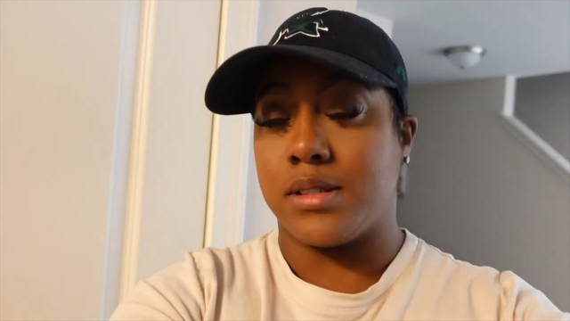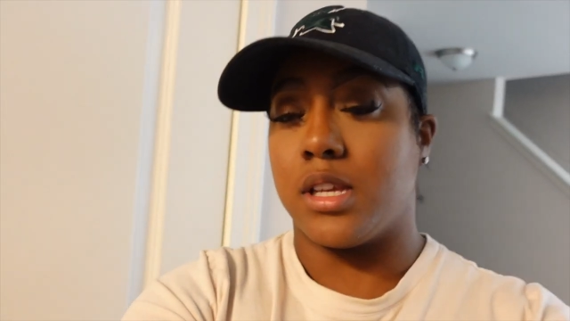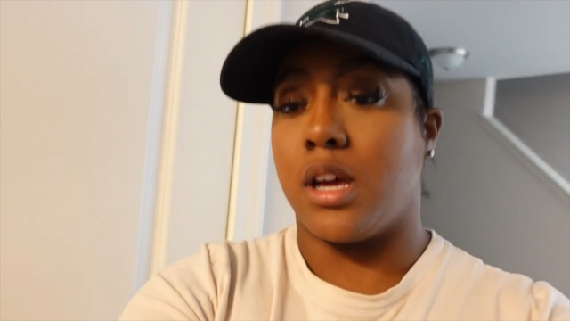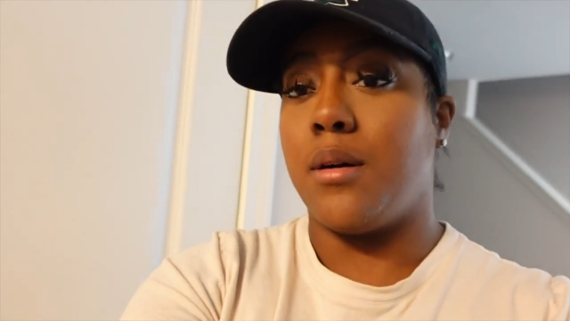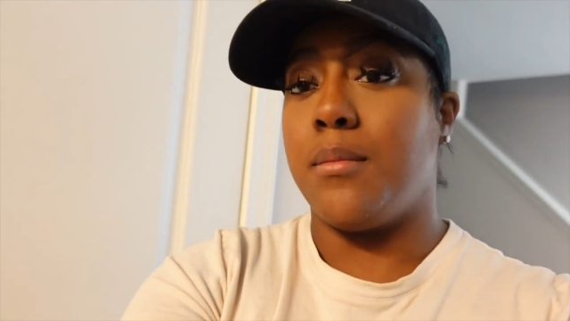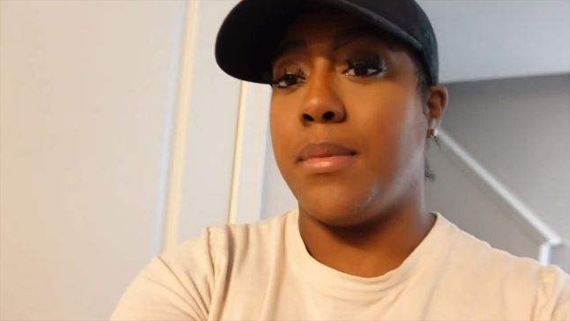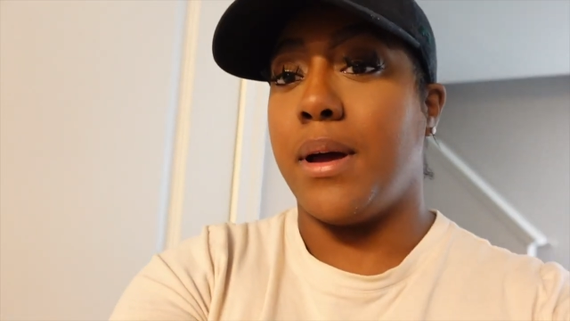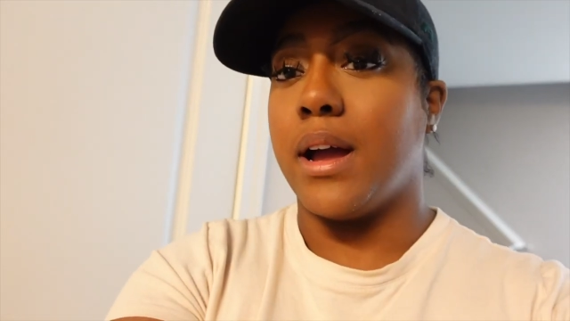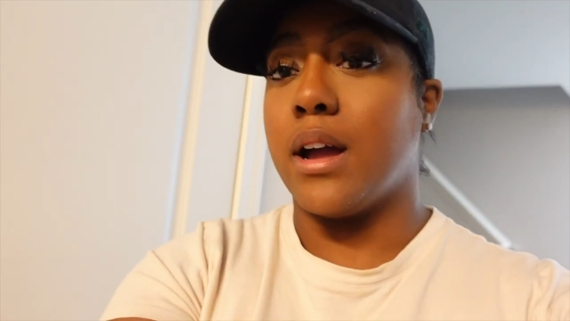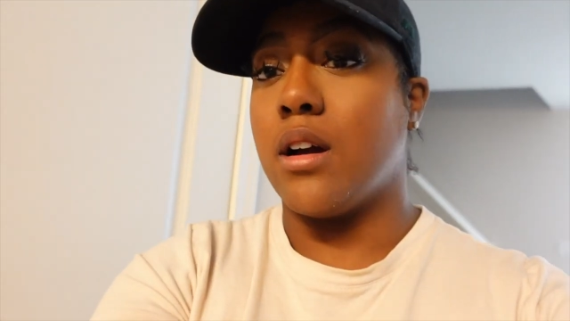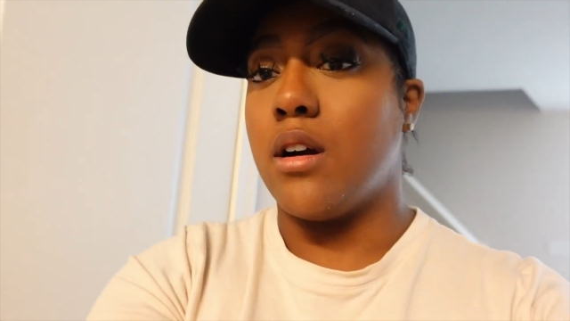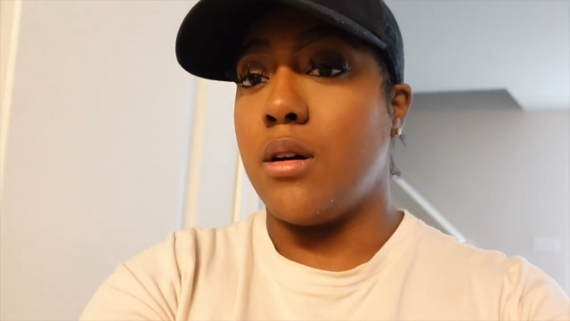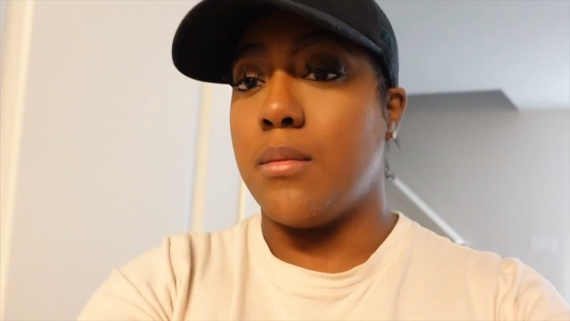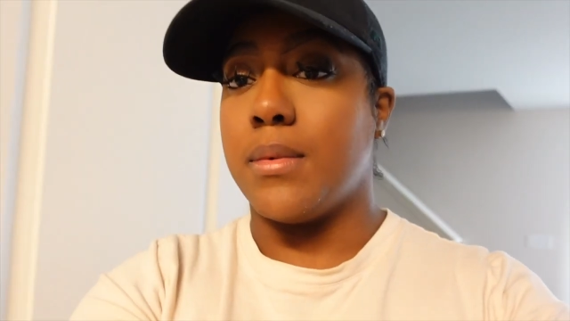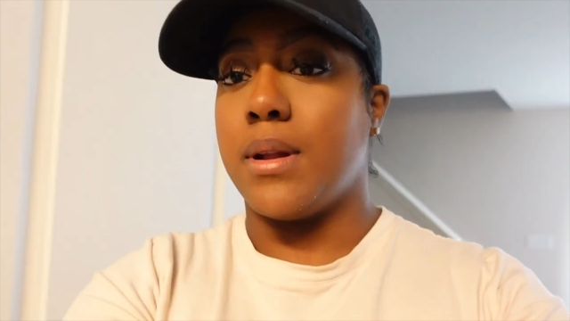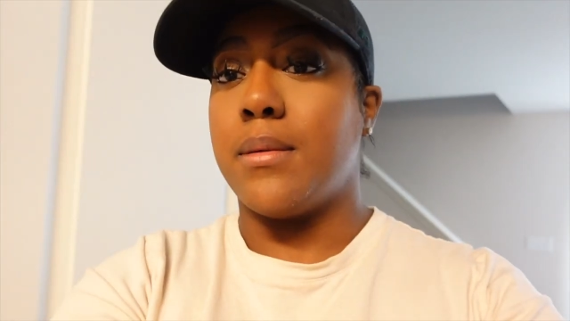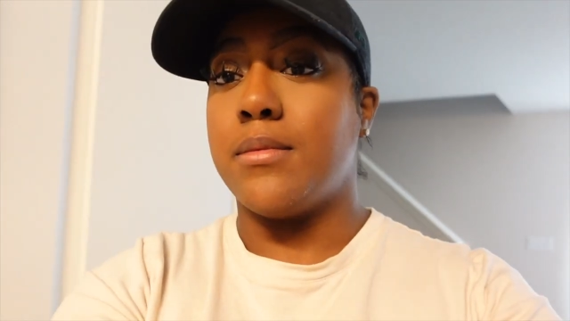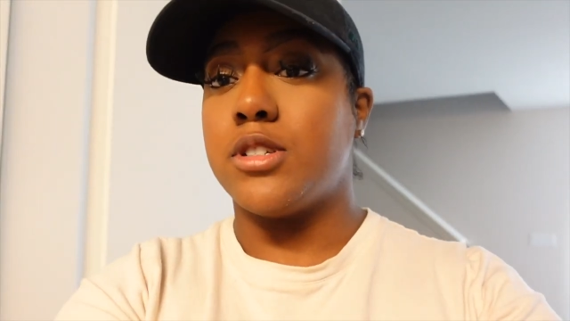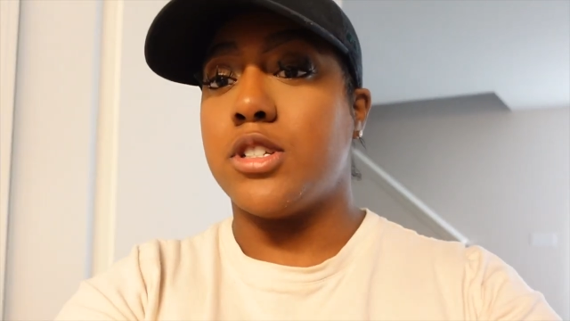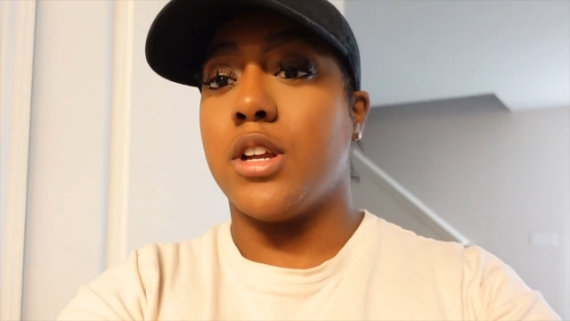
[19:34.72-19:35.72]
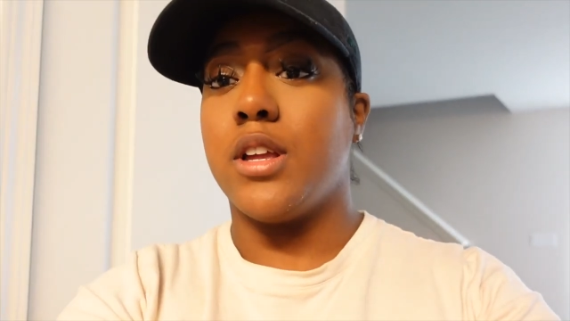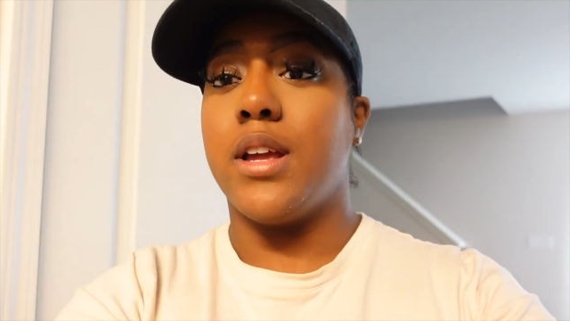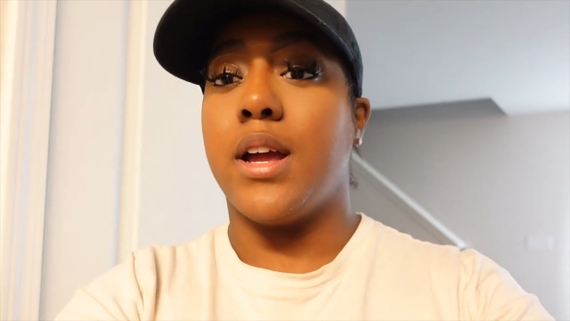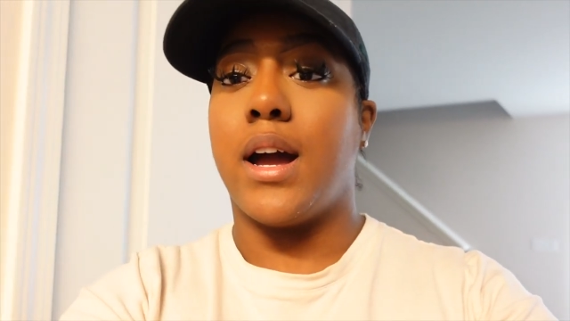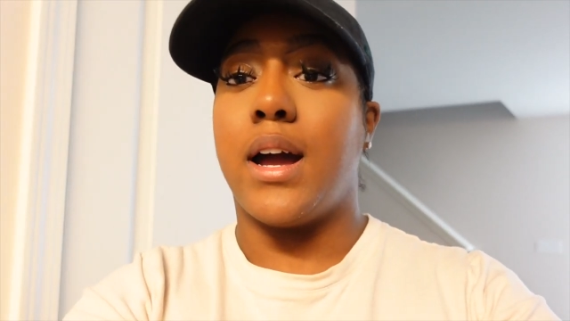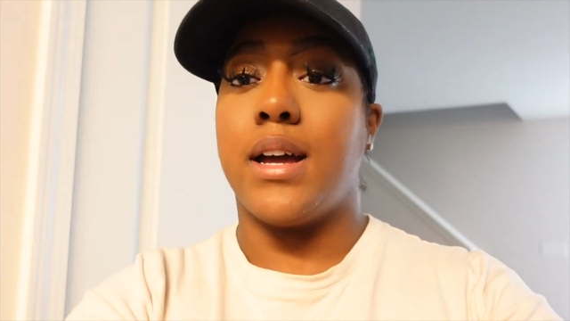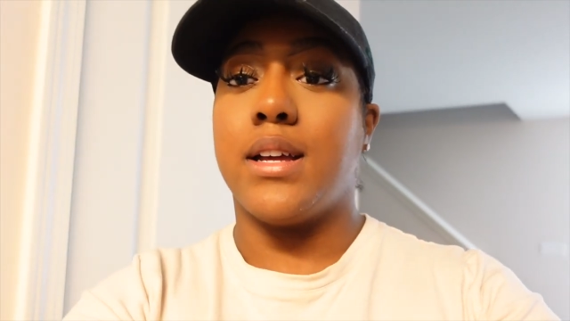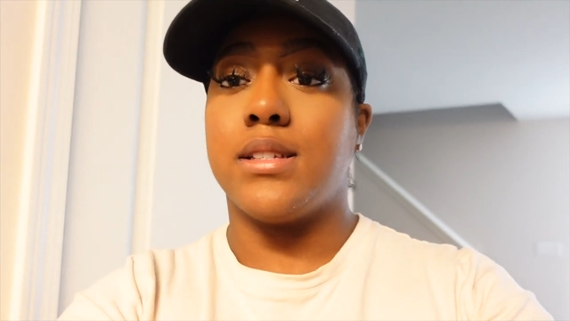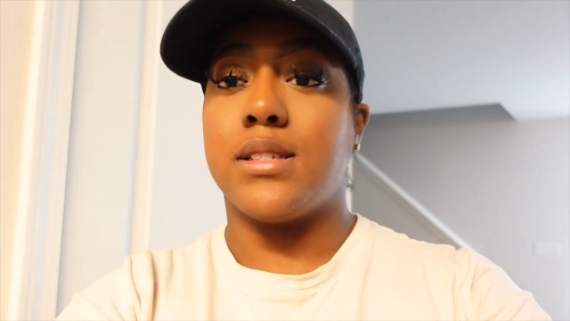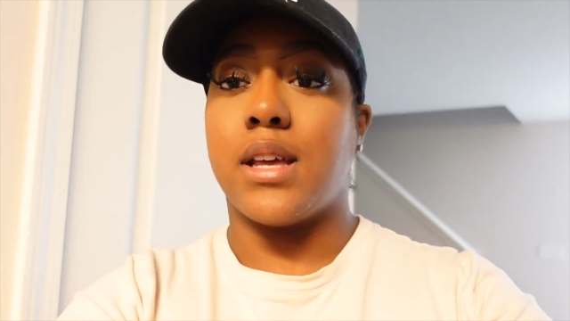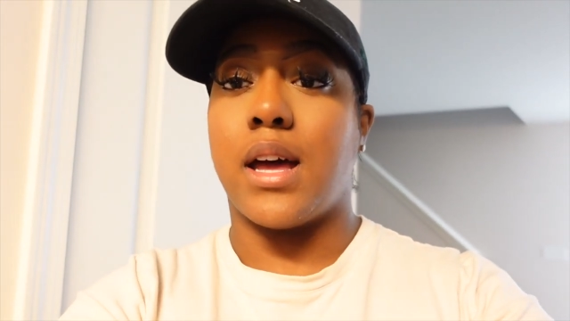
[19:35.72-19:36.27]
so I'm back home and I'm gonna show you guys.